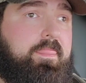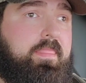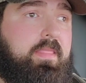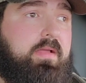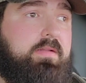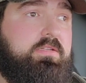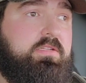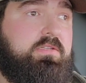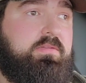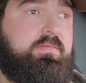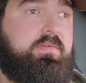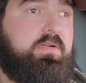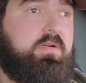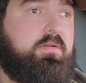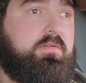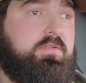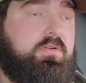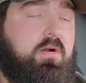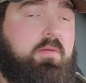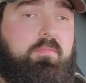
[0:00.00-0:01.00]
and just, you
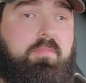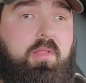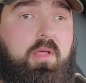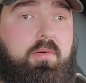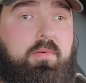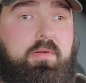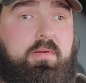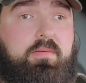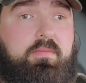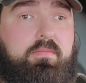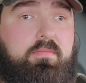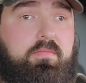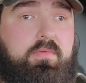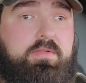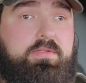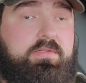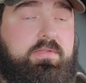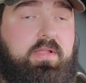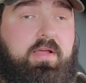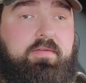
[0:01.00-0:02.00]
know, start blowing
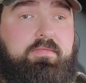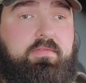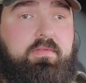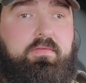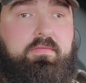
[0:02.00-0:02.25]
what's left